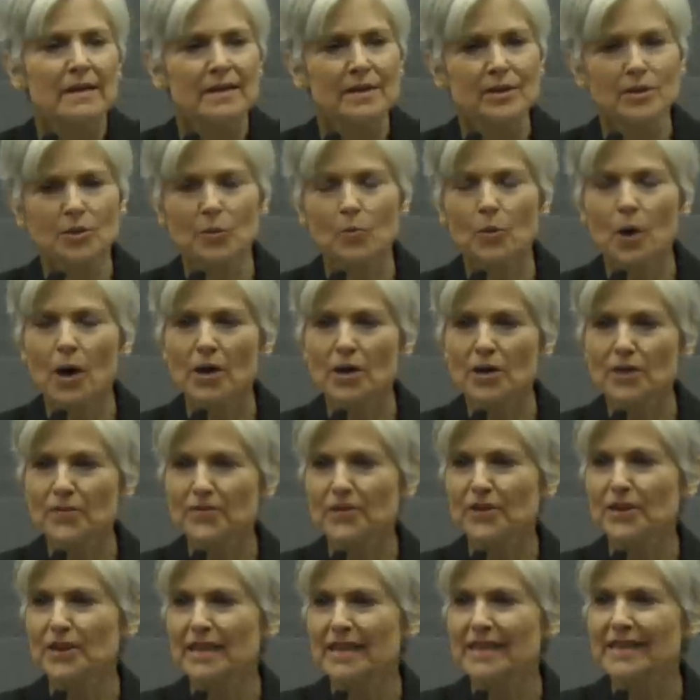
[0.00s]
There's a
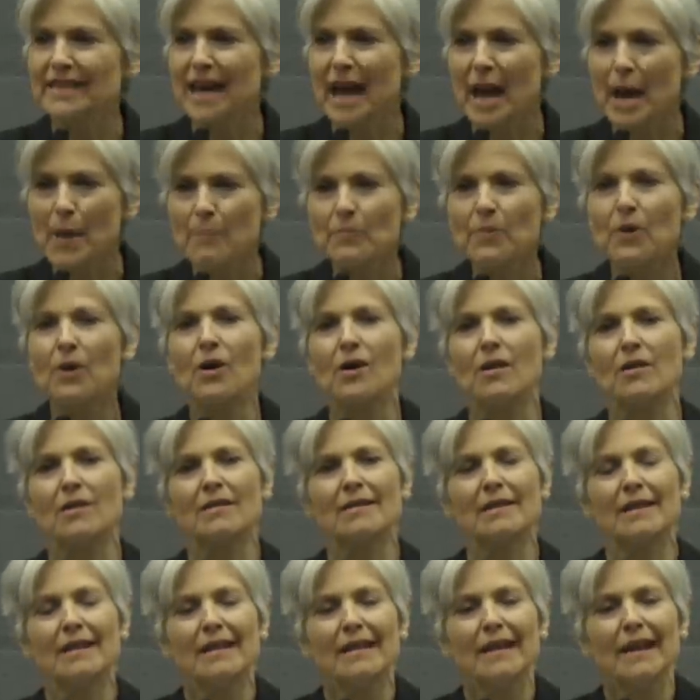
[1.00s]
wonderful
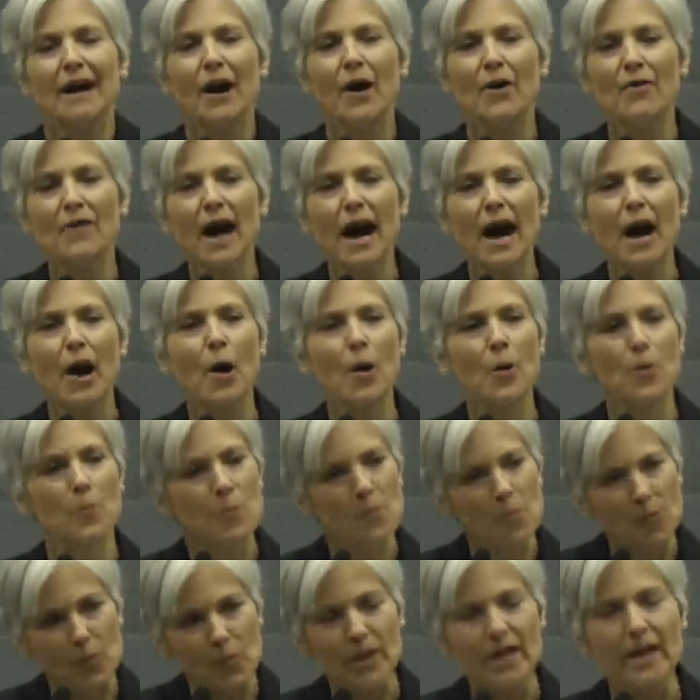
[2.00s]
example of
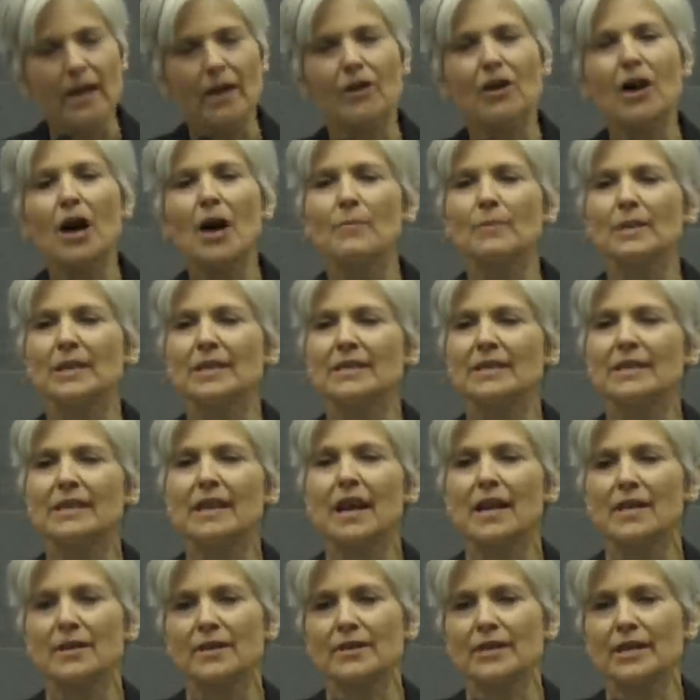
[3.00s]
how we are coming
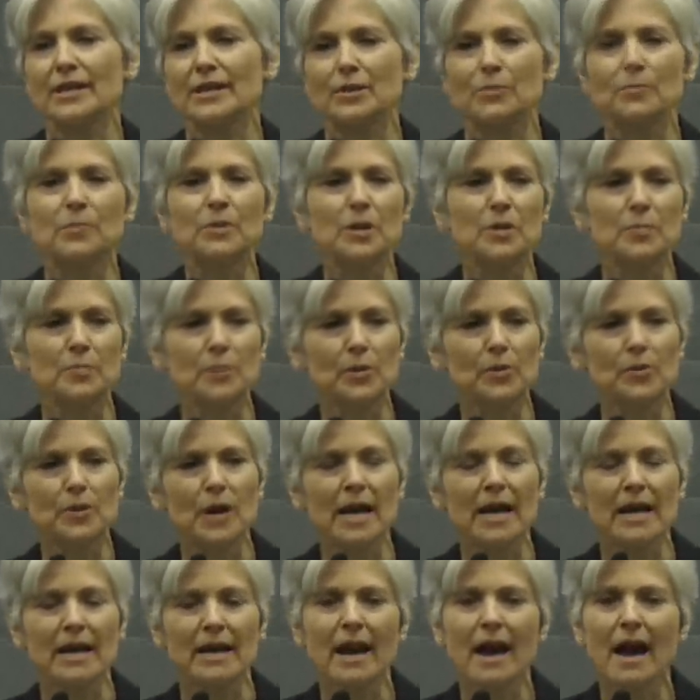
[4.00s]
together as a people
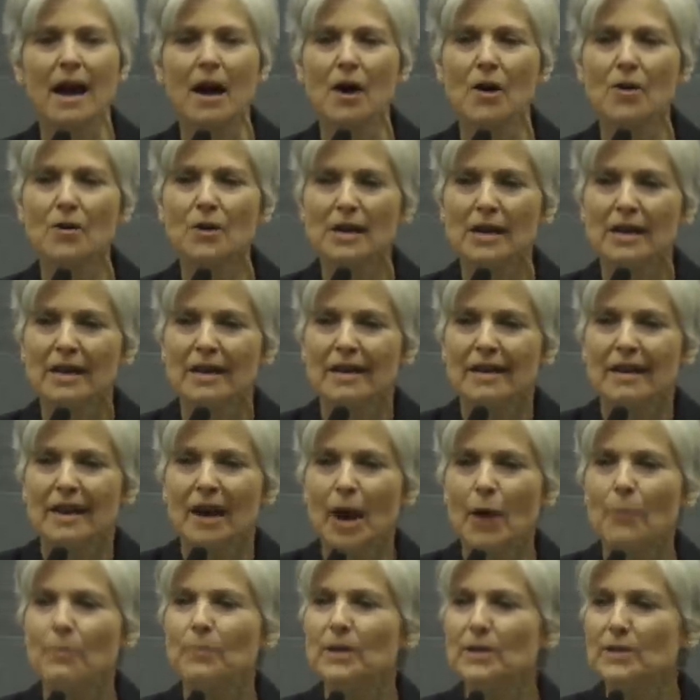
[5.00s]
right now
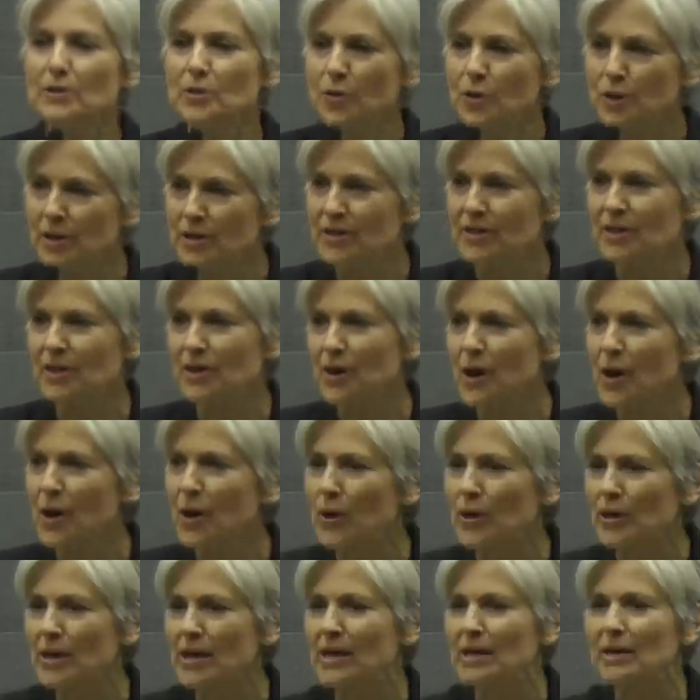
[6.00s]
up in North
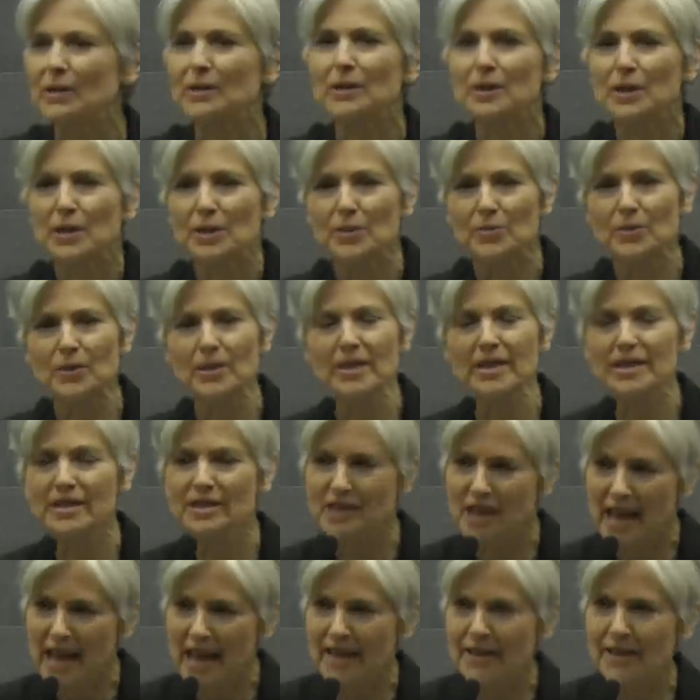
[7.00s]
Dakota, where the
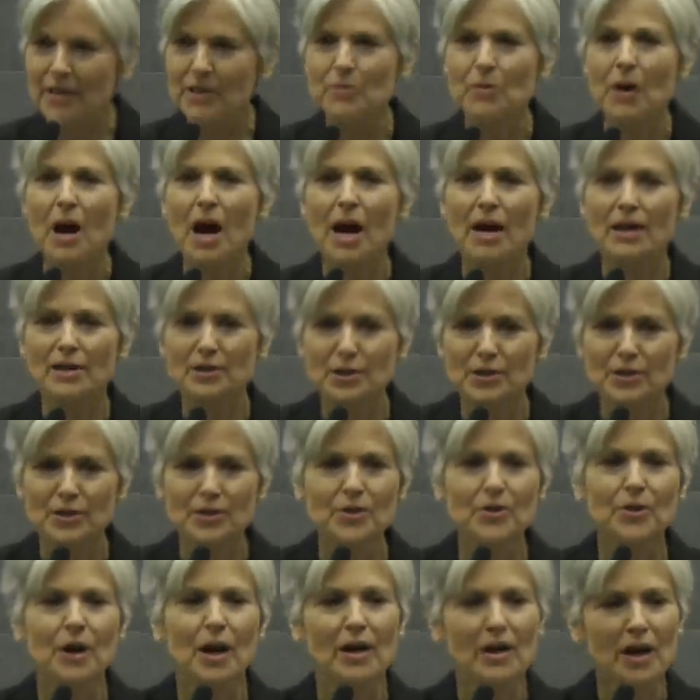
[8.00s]
Standing Rock
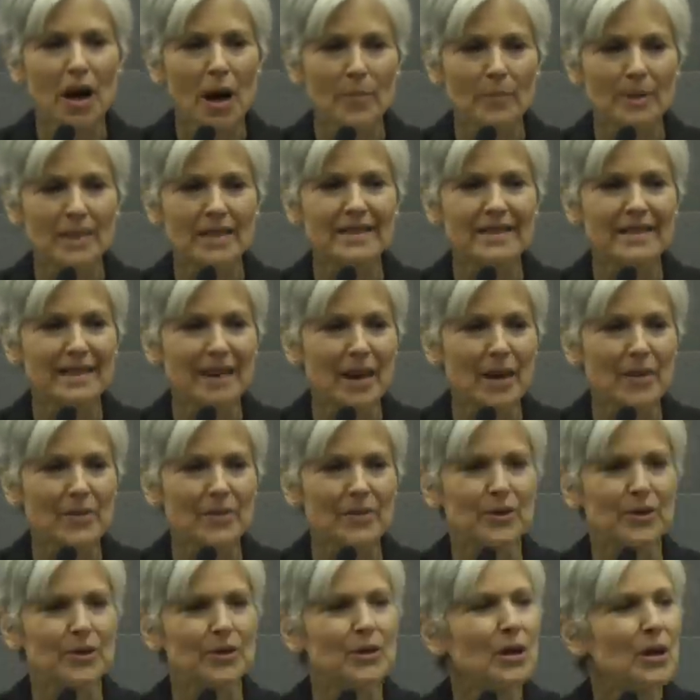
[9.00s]
Sioux are coming
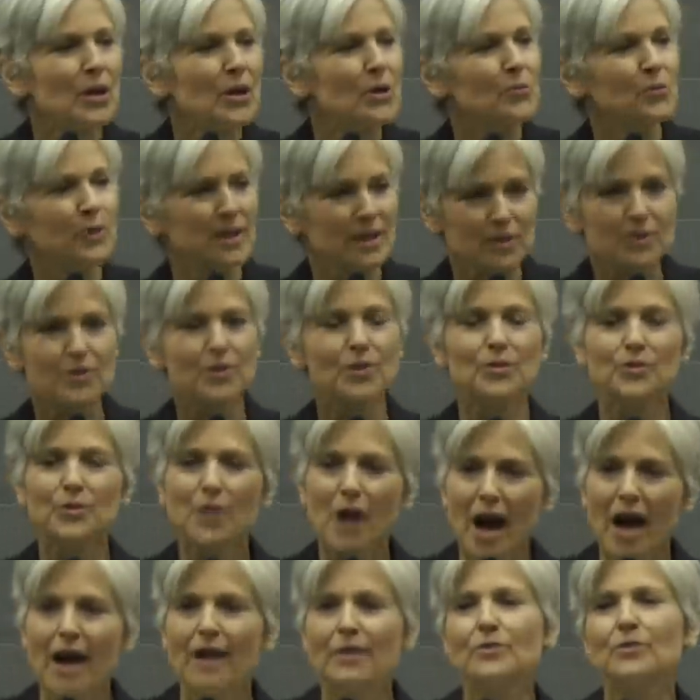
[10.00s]
together with
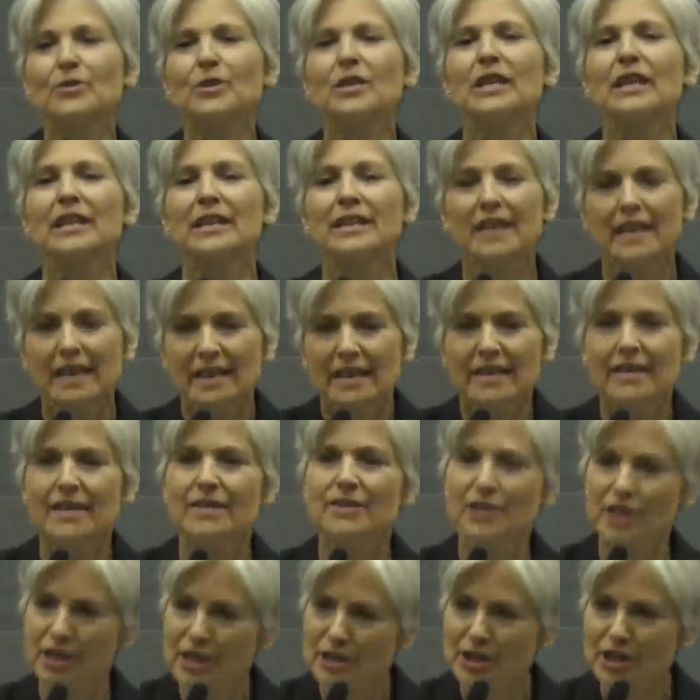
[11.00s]
200
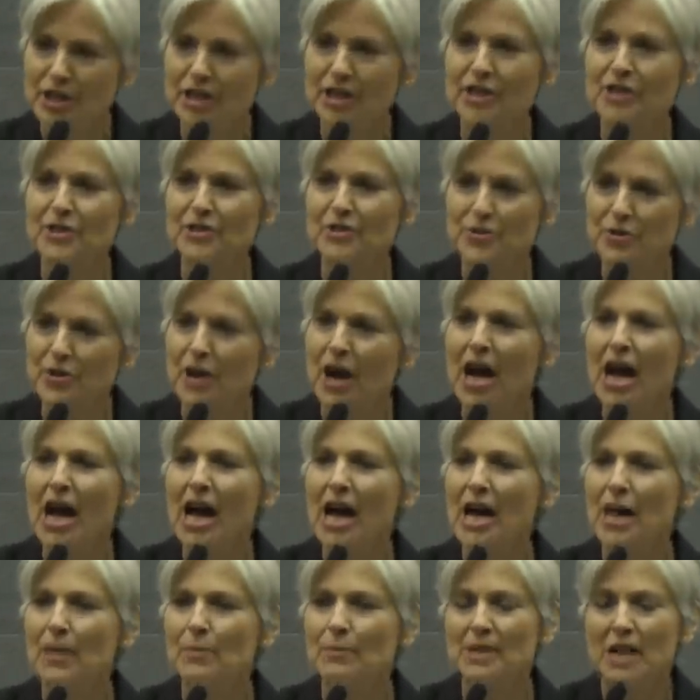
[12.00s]
indigenous
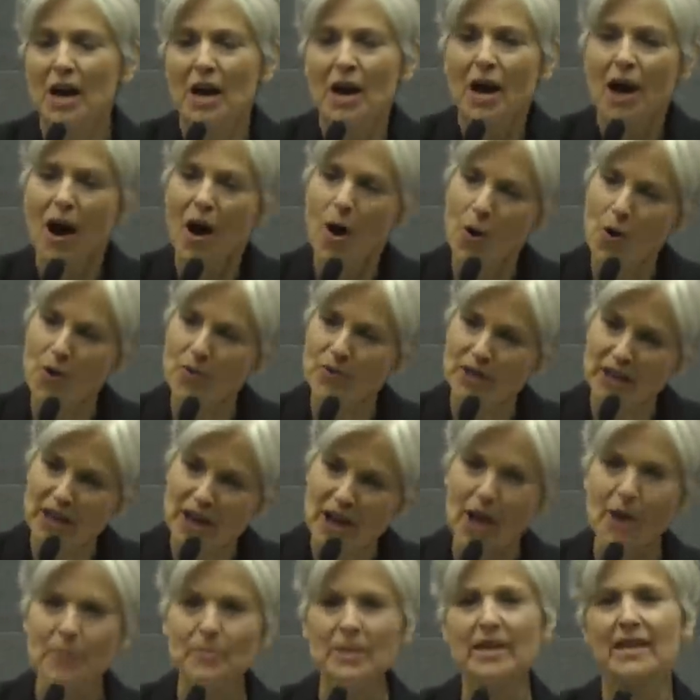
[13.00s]
tribes
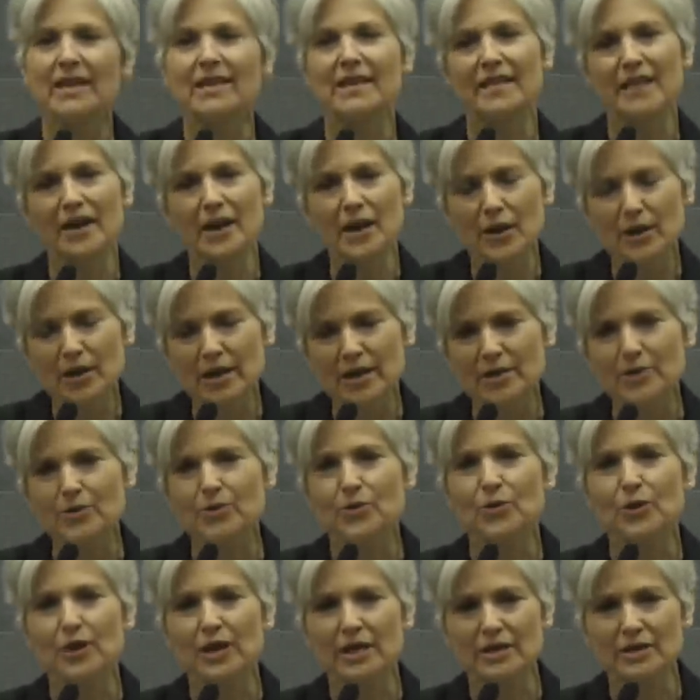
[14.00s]
overcoming their
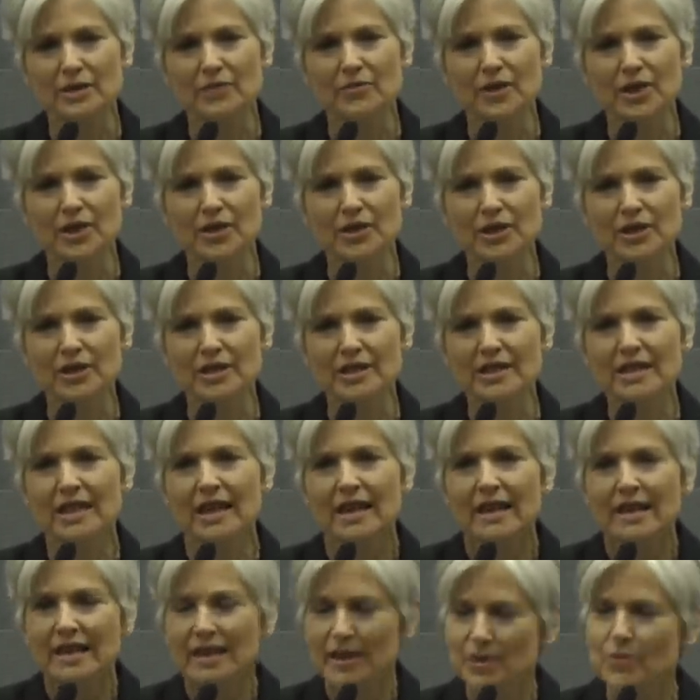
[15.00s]
historic divisions
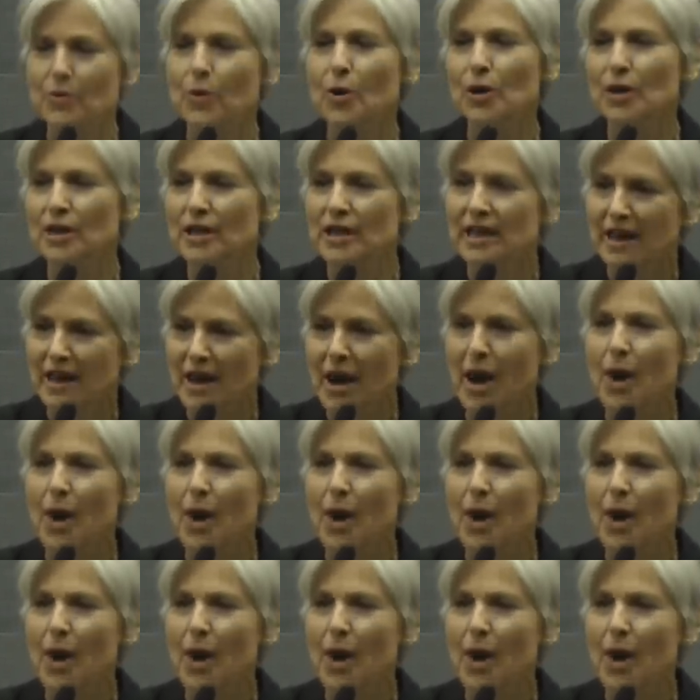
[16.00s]
in order to